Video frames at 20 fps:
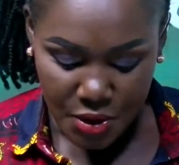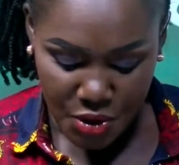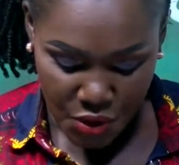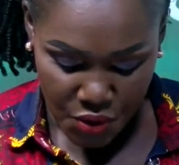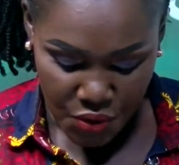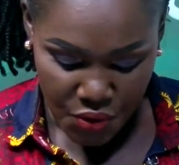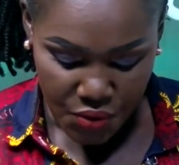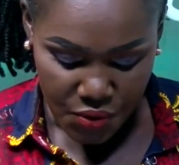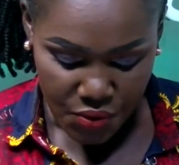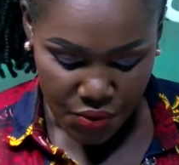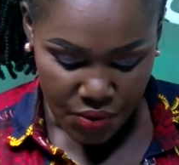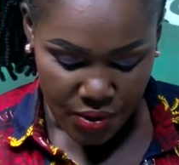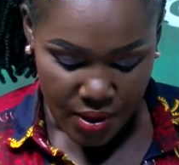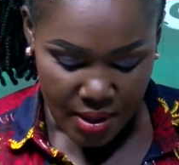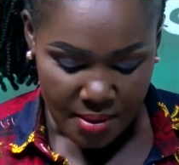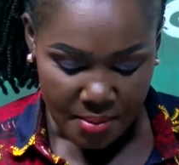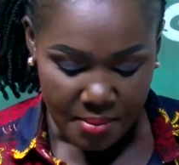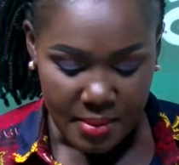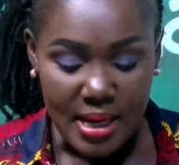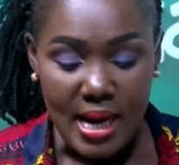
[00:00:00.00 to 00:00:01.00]
Yo,
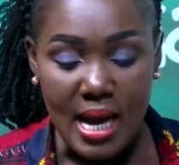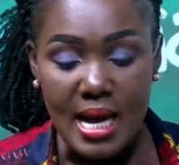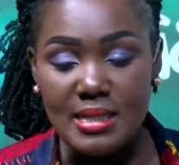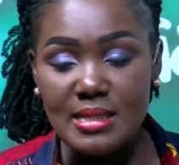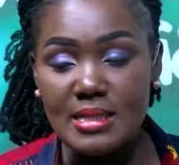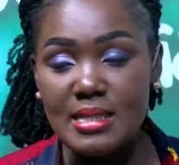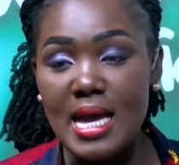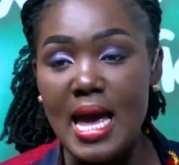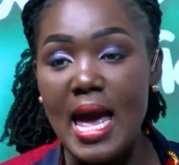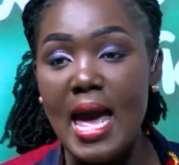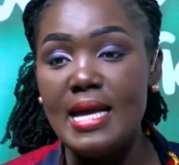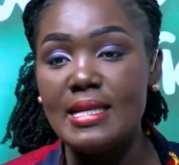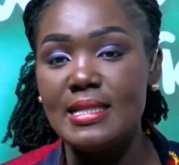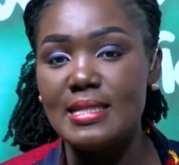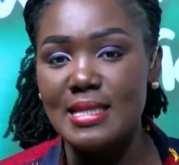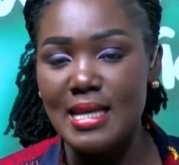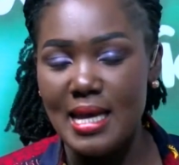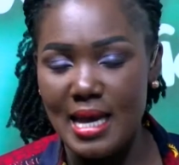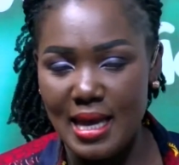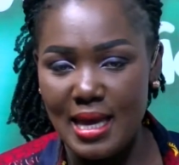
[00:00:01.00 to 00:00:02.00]
me da se
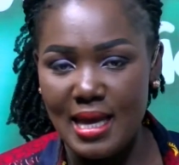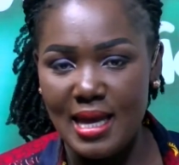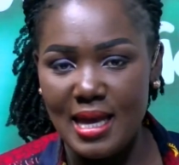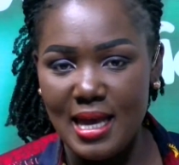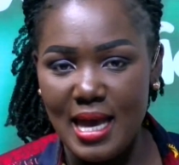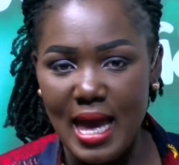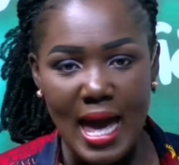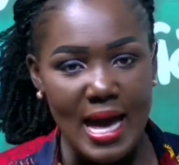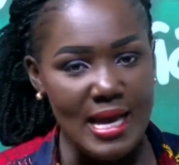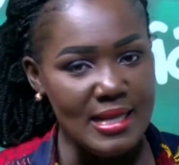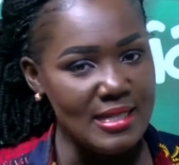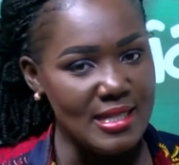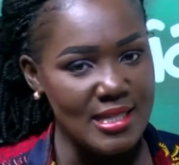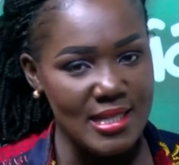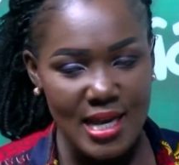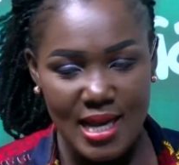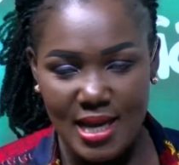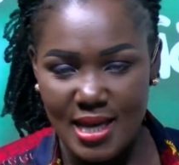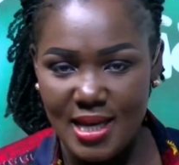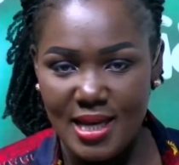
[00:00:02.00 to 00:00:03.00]
enche,
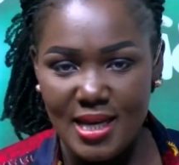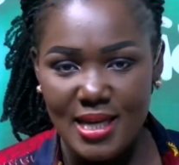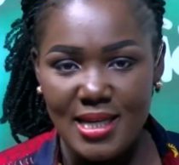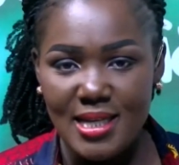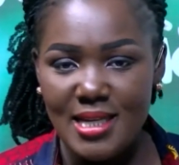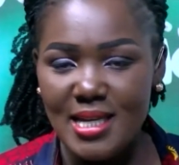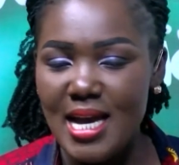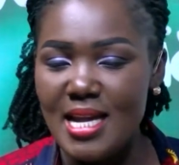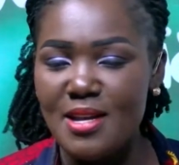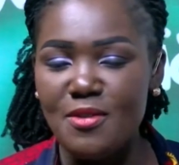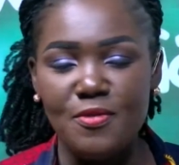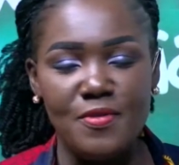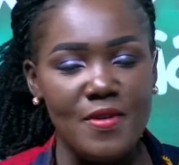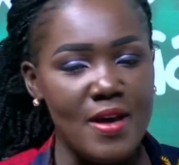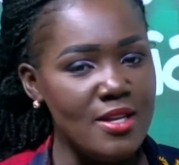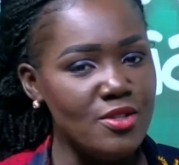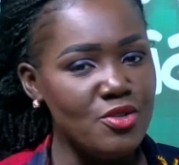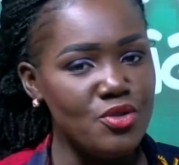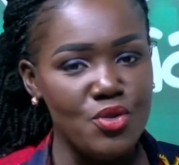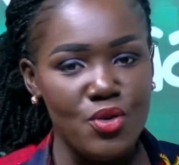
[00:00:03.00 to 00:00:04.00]
enche. Near the
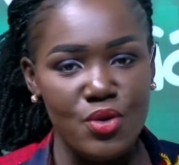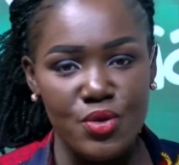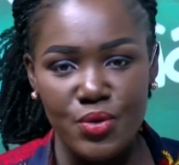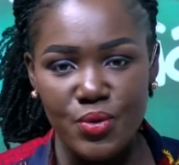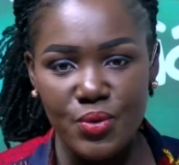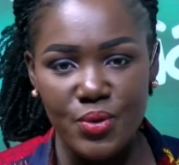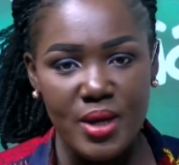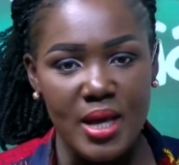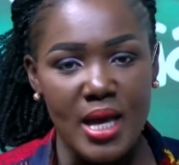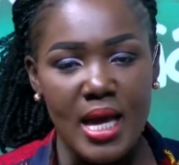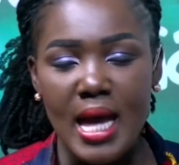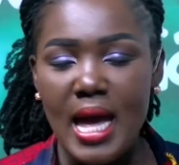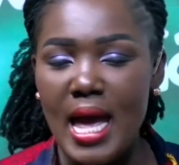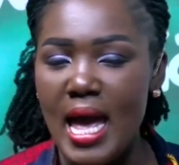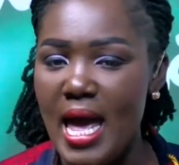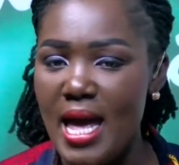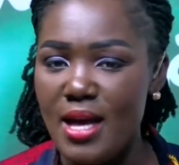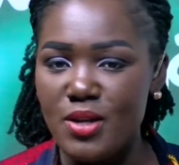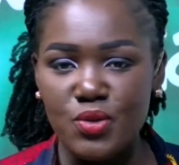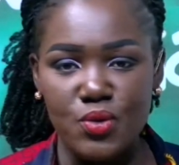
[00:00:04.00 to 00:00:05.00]
first draw no.
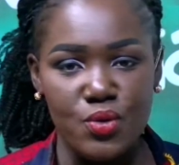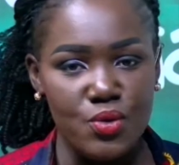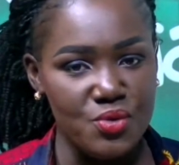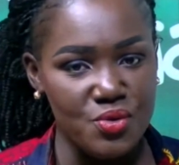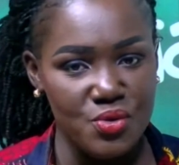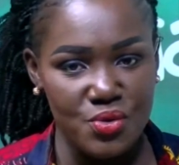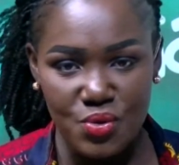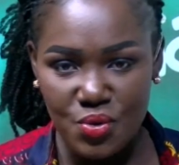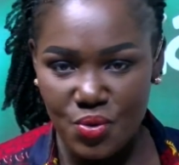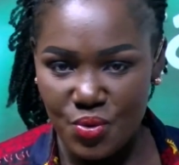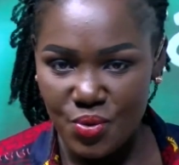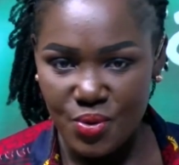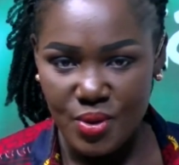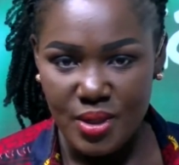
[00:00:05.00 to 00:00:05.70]
E to so.